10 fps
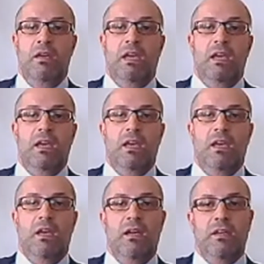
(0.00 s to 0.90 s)

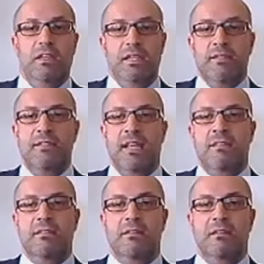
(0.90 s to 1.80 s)
Uh,
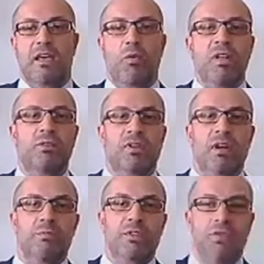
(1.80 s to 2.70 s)
instead, they want to
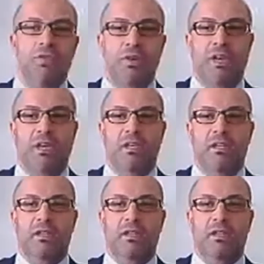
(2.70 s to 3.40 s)
come to Turkey.